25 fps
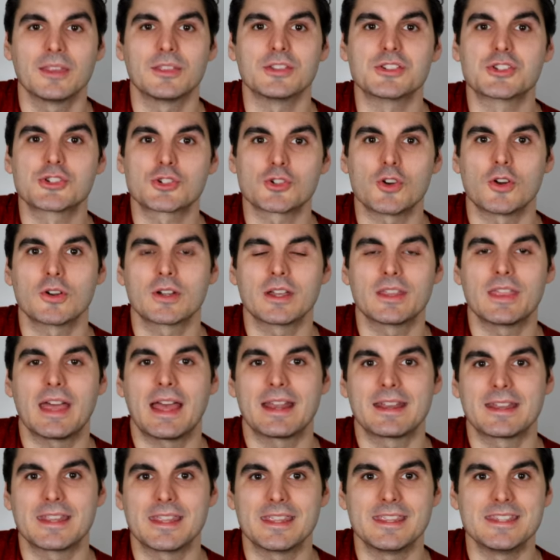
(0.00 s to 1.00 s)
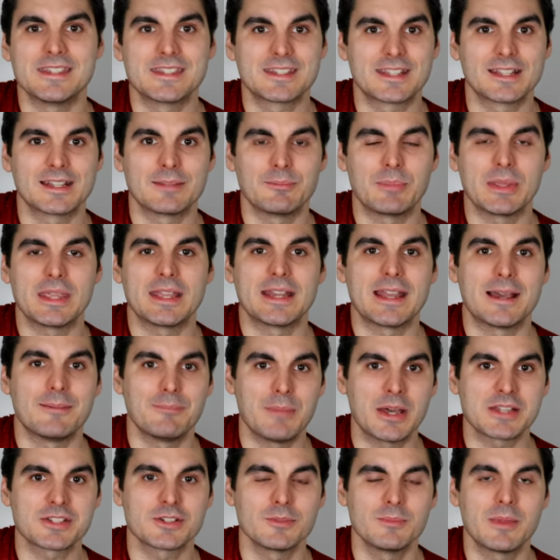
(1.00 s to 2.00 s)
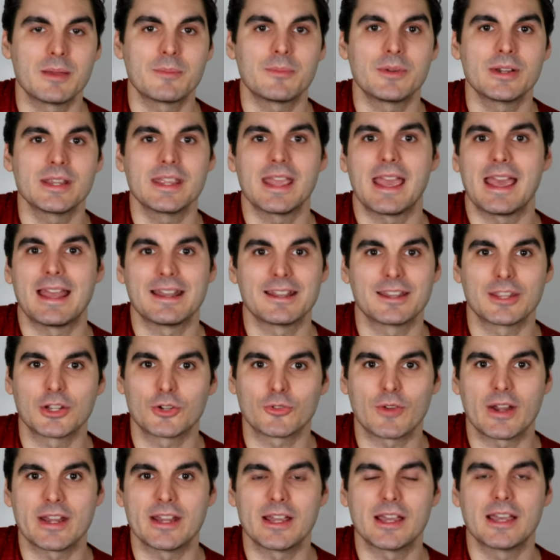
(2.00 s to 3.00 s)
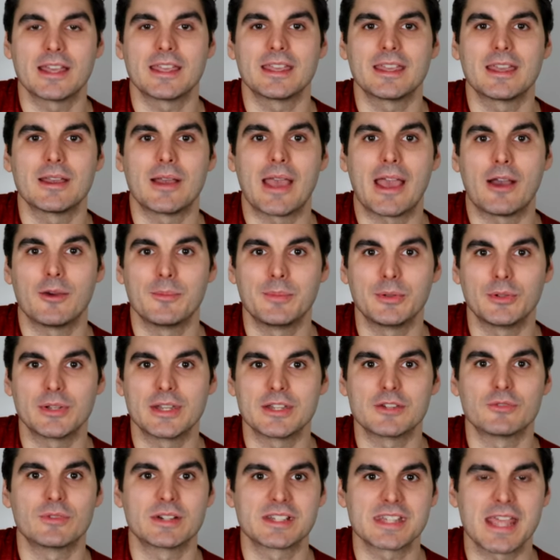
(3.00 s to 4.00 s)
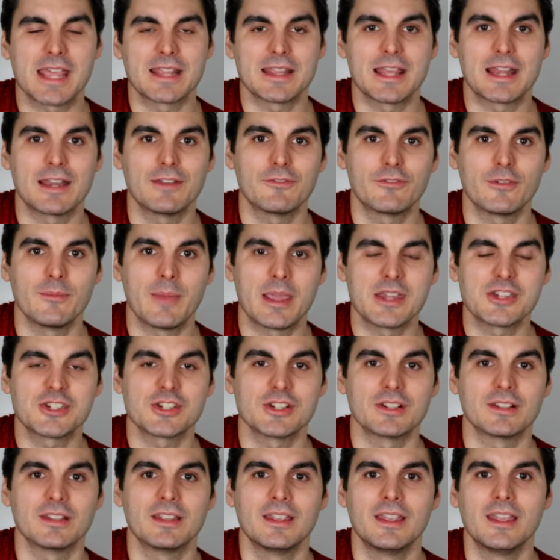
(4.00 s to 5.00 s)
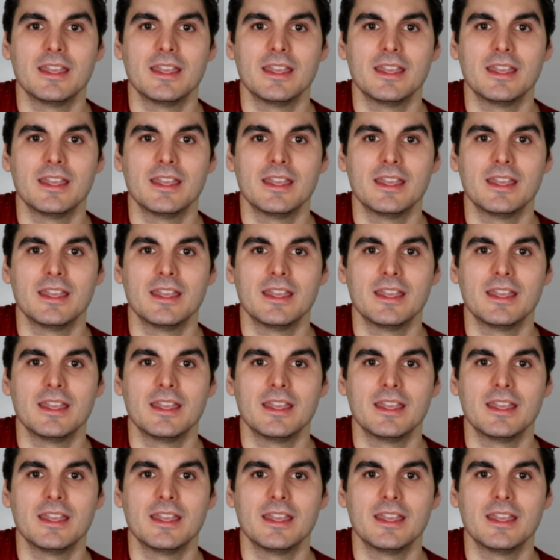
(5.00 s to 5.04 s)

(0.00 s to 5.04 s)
the stronger that is going to be in our muscle memory and the greater our ability to retain that information.